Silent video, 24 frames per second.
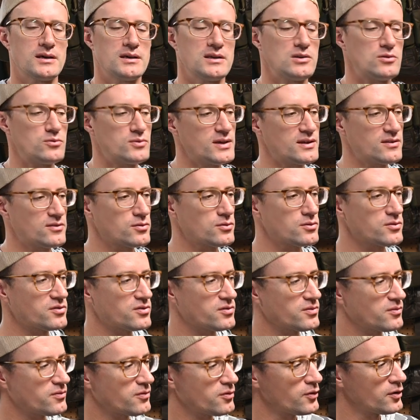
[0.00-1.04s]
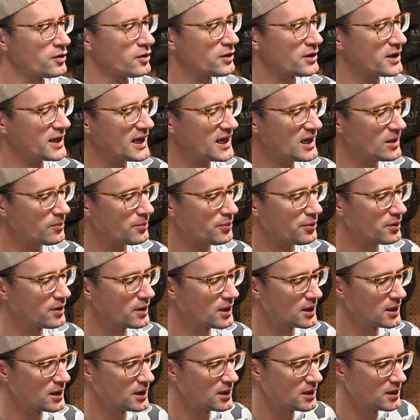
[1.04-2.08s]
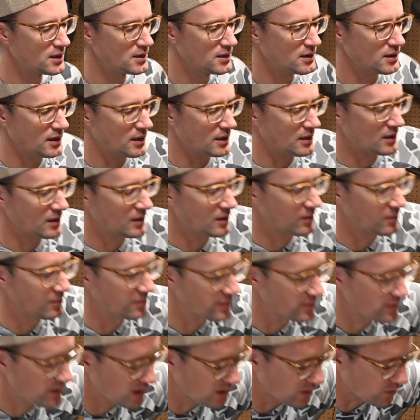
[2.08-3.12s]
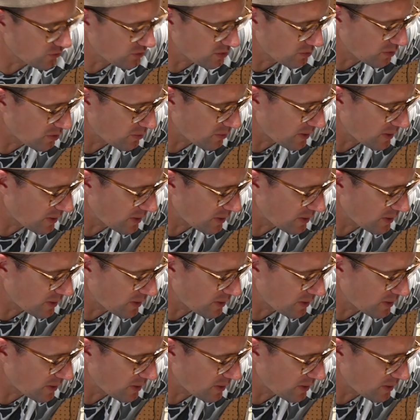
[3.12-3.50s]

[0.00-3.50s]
utensils for camp. Some of